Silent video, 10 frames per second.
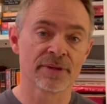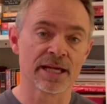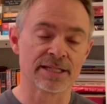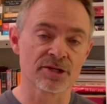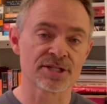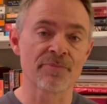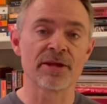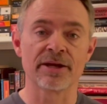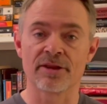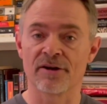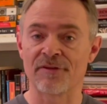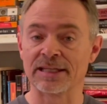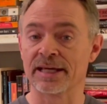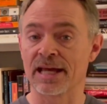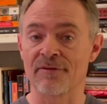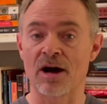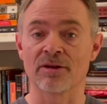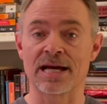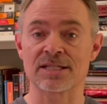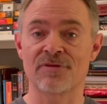until something in there finally gave out
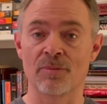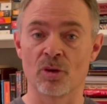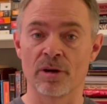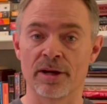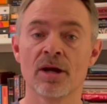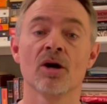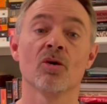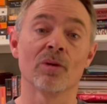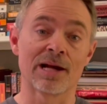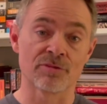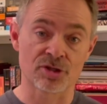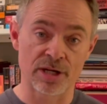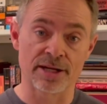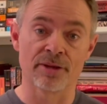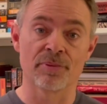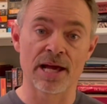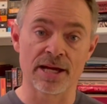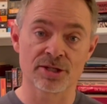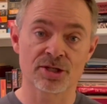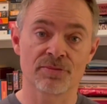last February when I was training the
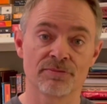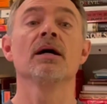planche.